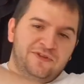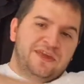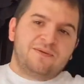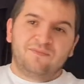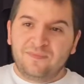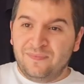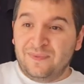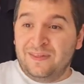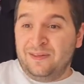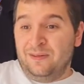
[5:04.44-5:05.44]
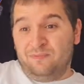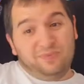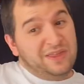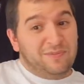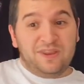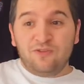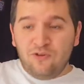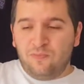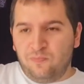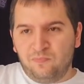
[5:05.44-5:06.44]
you can play with the
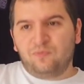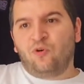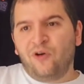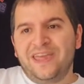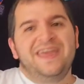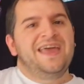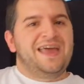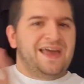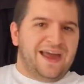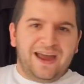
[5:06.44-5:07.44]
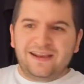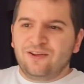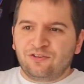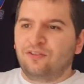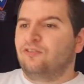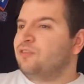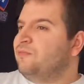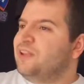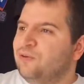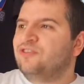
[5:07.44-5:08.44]
new toy, and here's
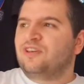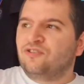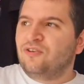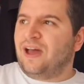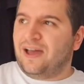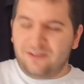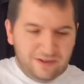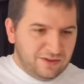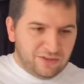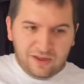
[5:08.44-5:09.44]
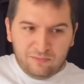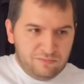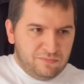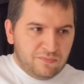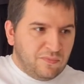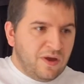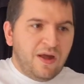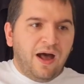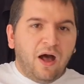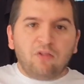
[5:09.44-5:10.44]
something else you can shoot at. Look,
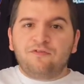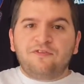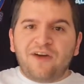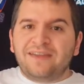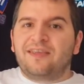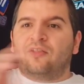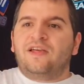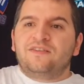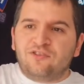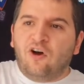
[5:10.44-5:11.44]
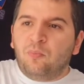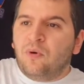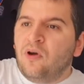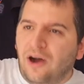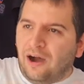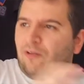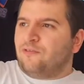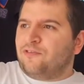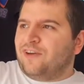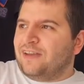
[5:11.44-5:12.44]
I love the fact that it lights up. I love
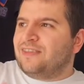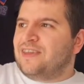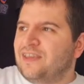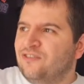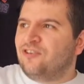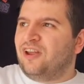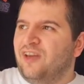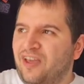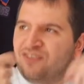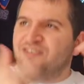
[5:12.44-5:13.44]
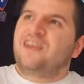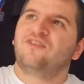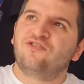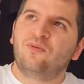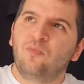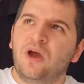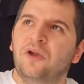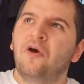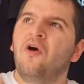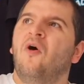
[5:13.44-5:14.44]
the fact that you can sort of set it somewhere
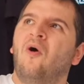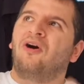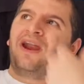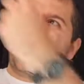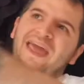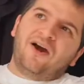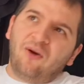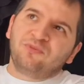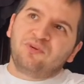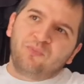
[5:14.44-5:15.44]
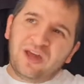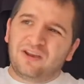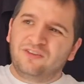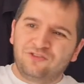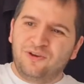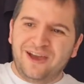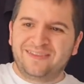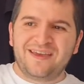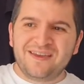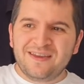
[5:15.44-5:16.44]
or hang it up somewhere and shoot at it.